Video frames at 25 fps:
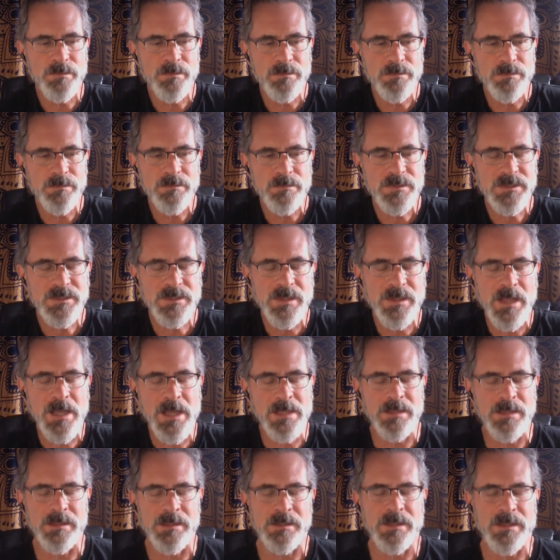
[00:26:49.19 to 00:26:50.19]

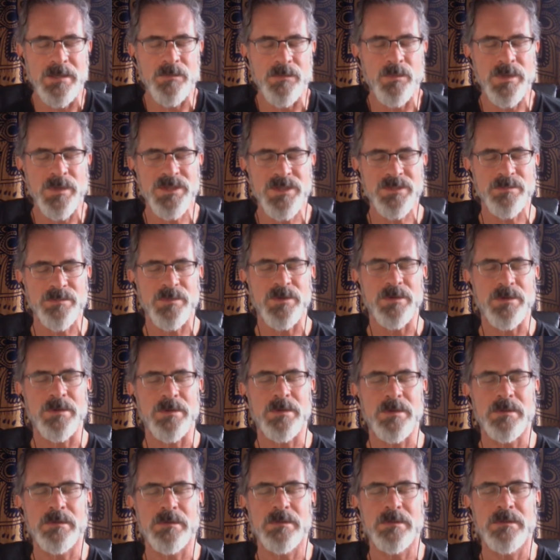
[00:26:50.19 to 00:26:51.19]
silently whisper
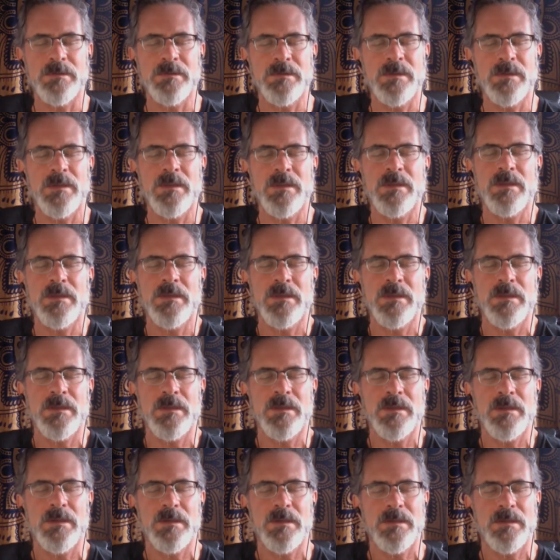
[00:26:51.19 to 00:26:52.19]

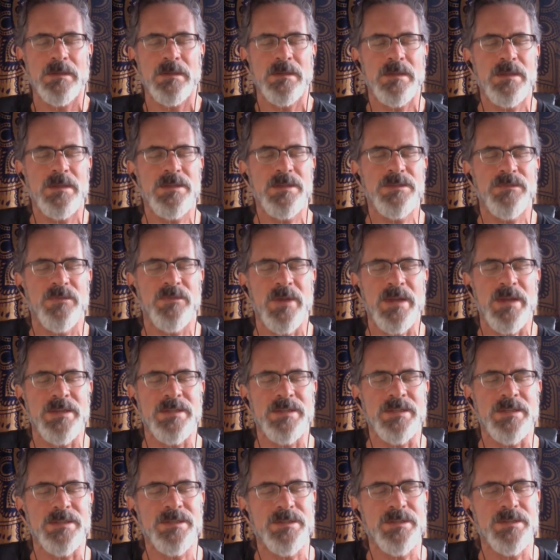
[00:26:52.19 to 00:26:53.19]
these
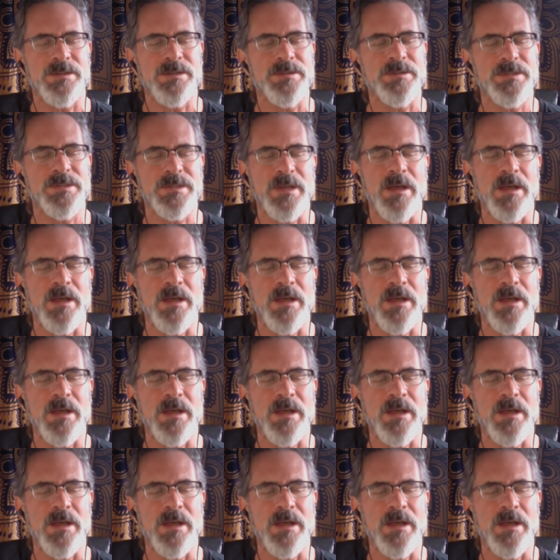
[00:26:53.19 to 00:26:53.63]
phrases to yourself.